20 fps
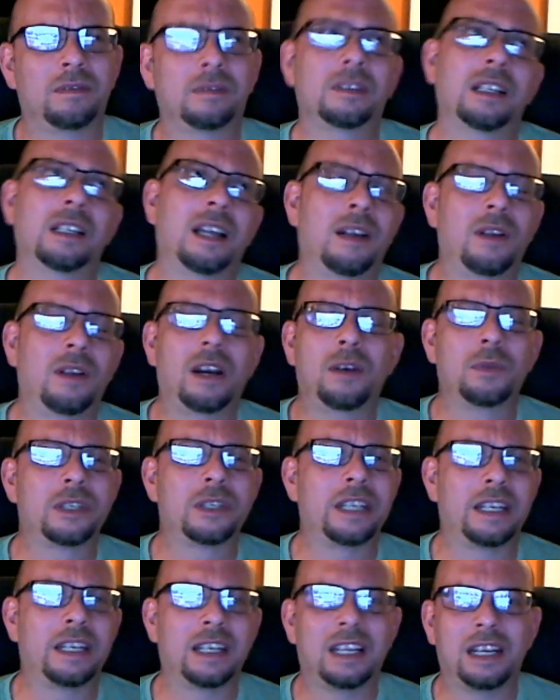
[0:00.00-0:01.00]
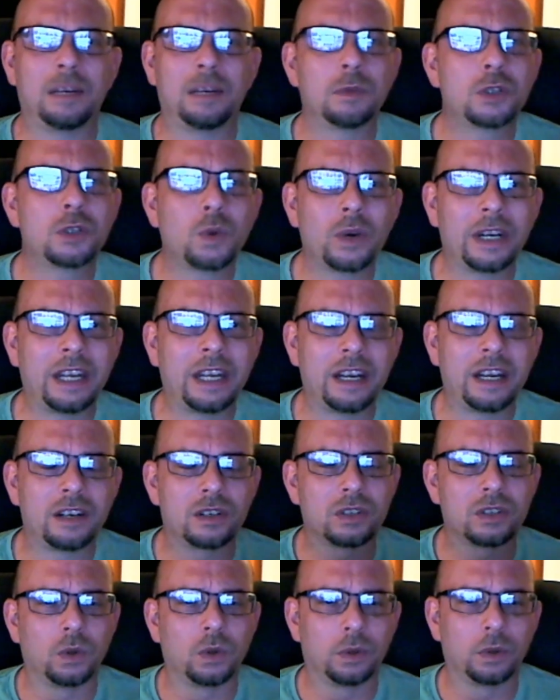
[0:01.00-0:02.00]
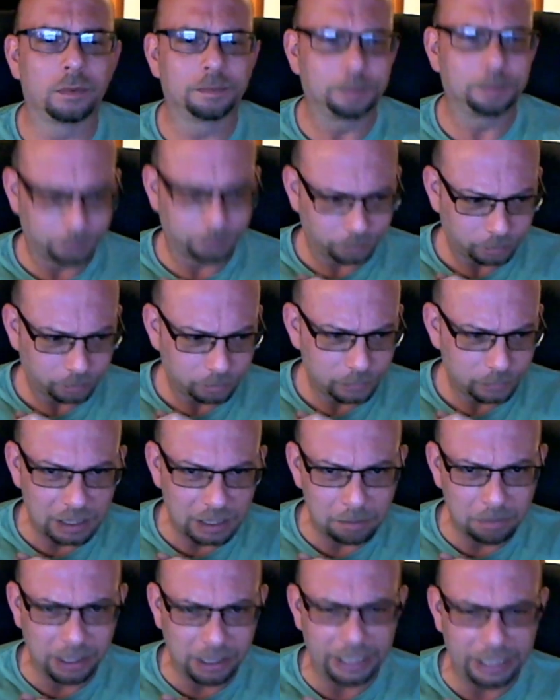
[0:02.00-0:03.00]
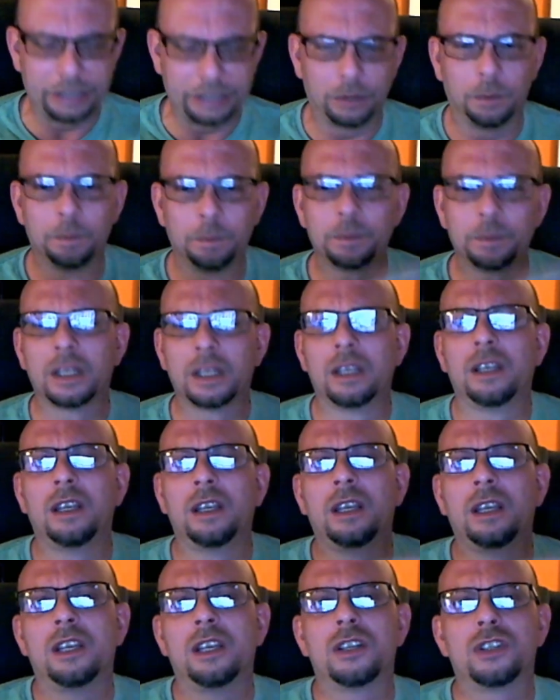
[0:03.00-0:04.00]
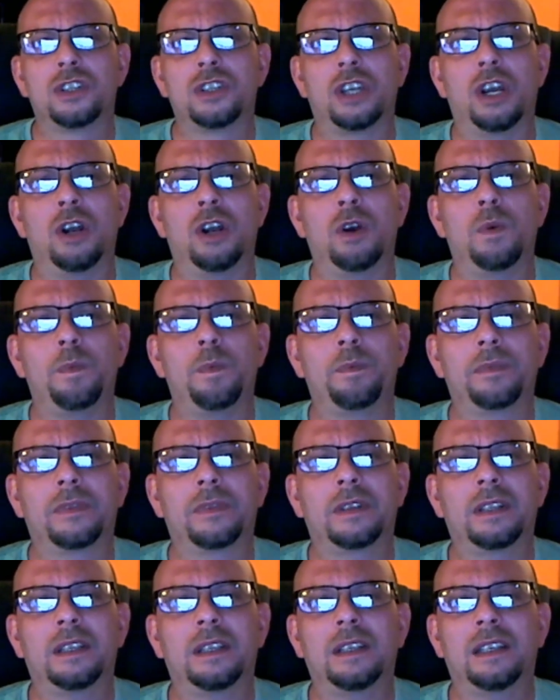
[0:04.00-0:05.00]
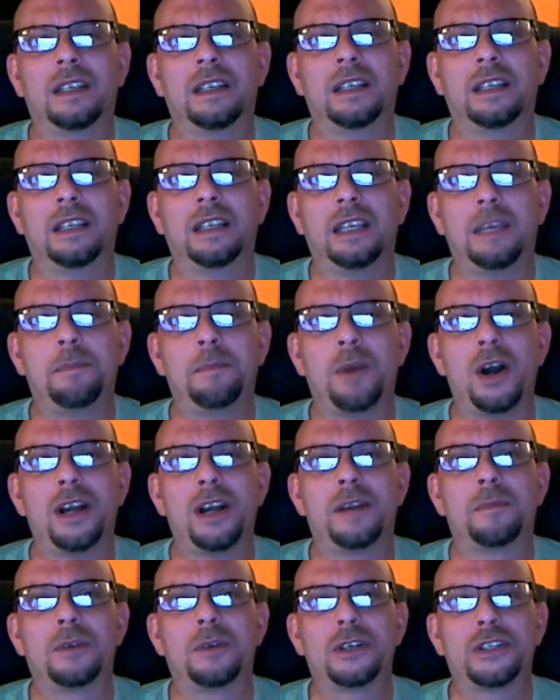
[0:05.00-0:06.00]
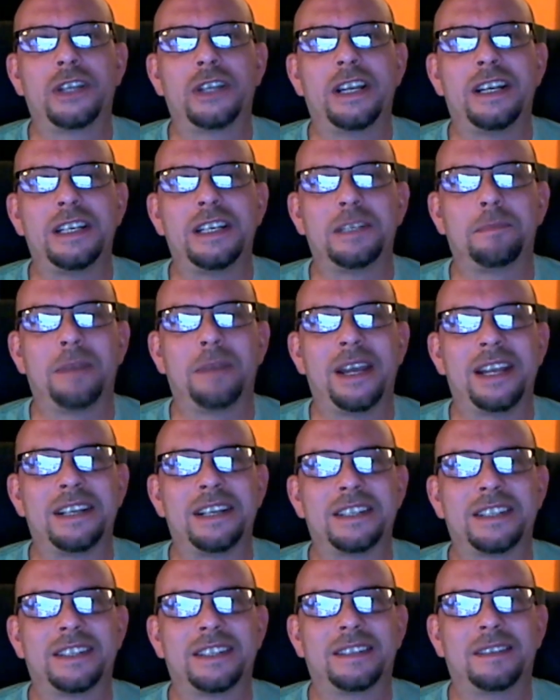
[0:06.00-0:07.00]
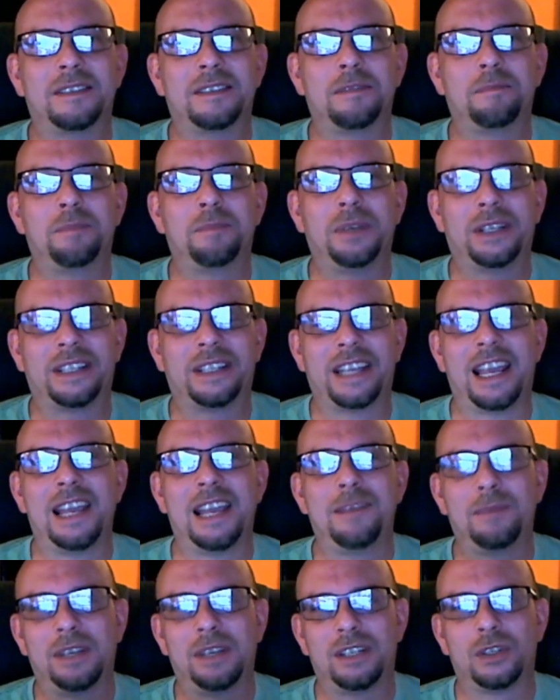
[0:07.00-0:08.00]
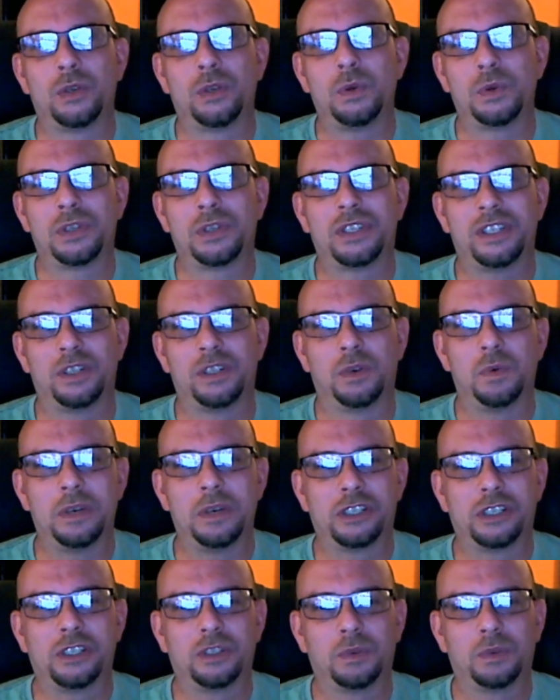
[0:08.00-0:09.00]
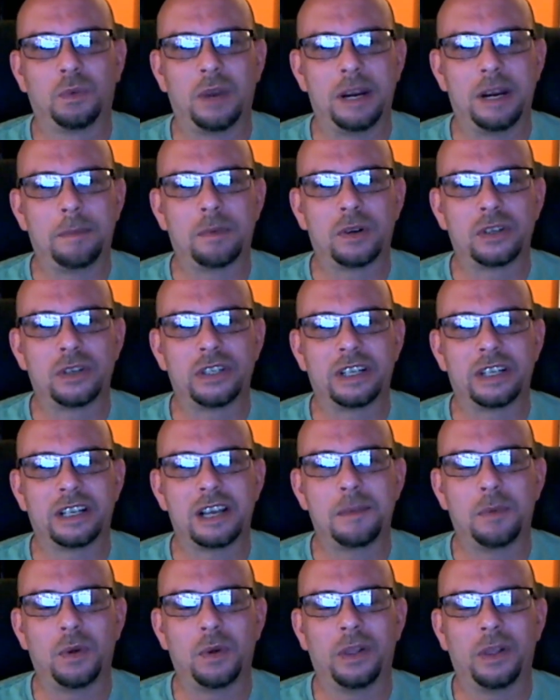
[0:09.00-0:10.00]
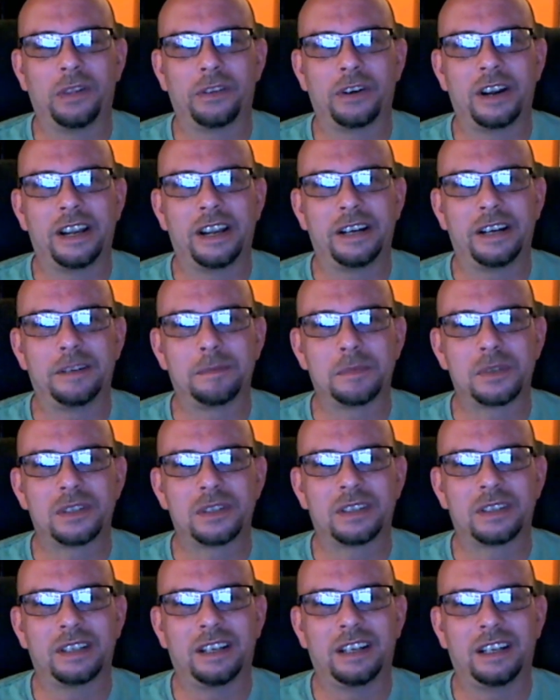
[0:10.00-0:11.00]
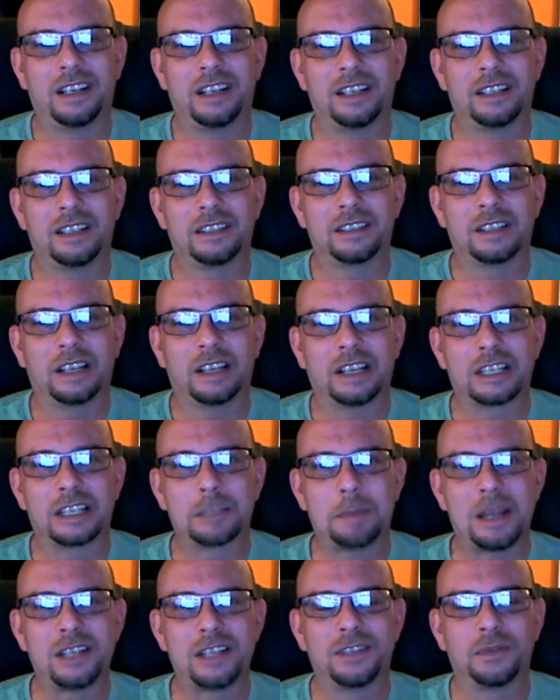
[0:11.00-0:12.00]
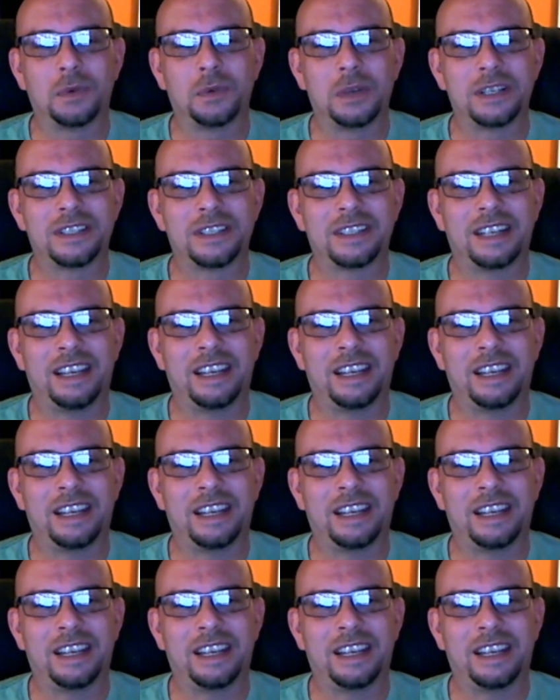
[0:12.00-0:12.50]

I don't want to say kid, he was 28 years old, a millennial. So he bought a Mercedes Benz, but came in to steal windshield wipers and a couple other items, uh, expensive ones.